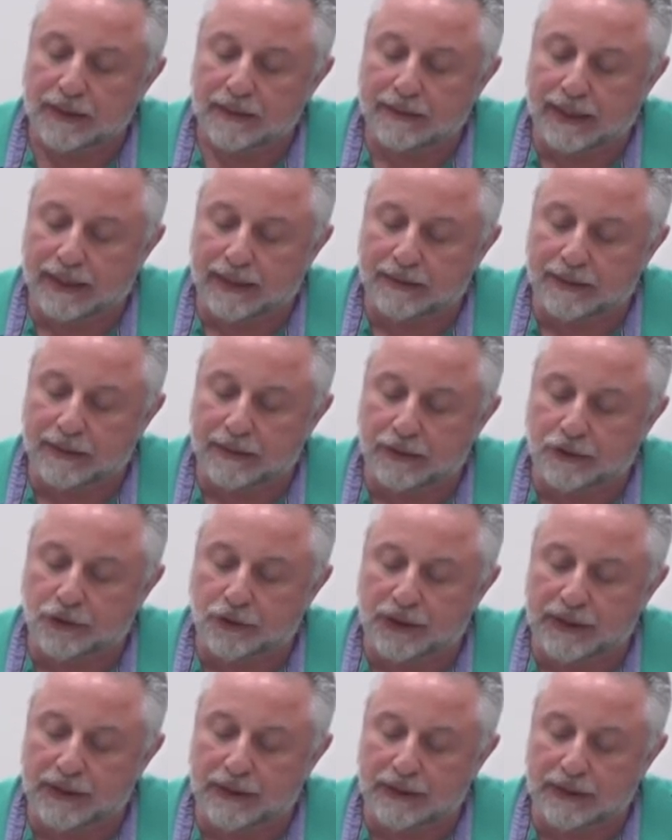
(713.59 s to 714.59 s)
tactical
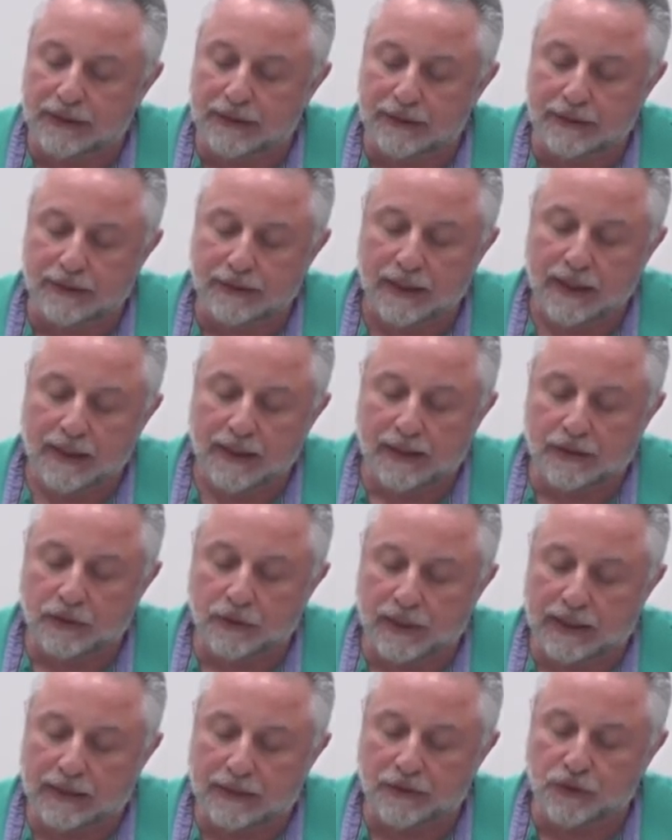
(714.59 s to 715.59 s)
genius, as
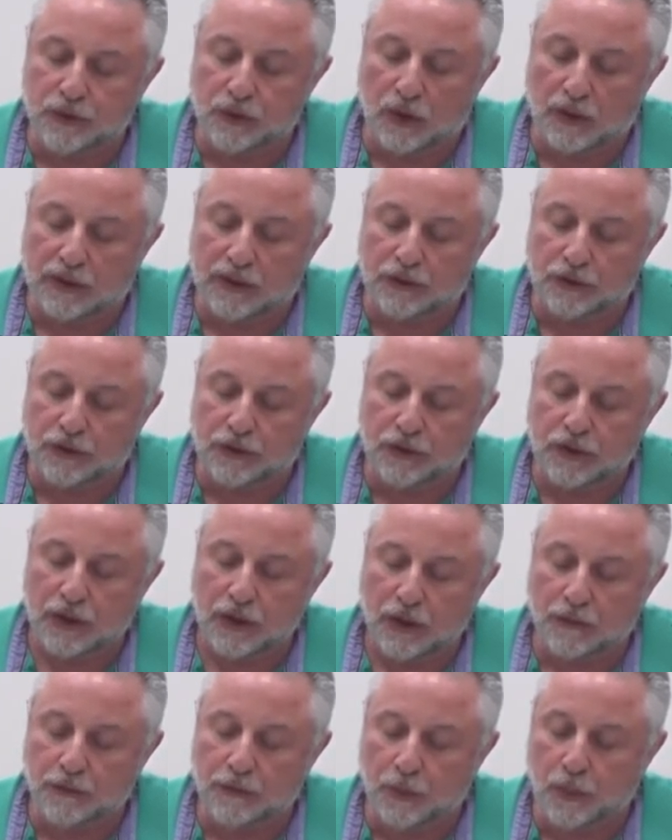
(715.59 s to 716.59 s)
well as knowledge
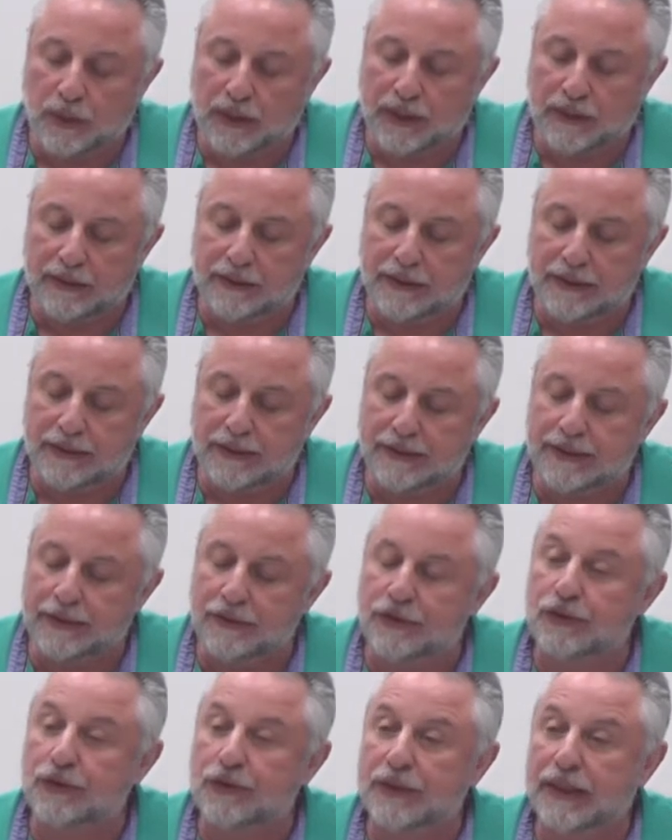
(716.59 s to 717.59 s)
of the weaknesses and
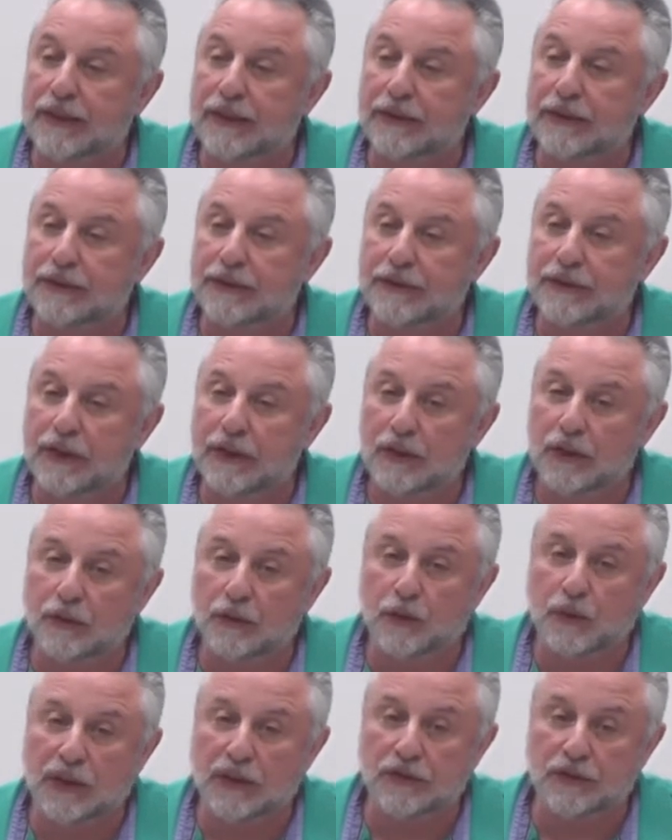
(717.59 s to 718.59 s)
strengths
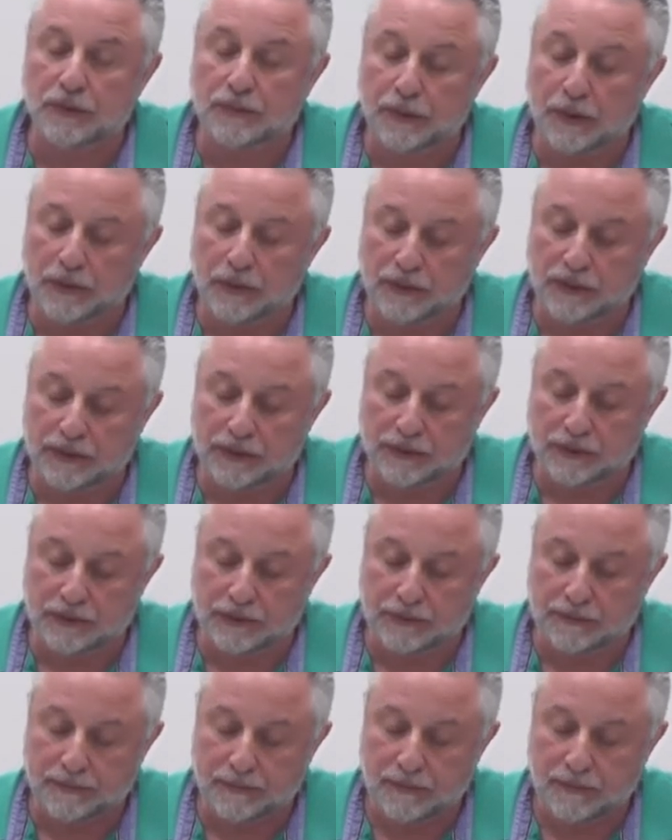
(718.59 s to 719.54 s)
of one's opponent.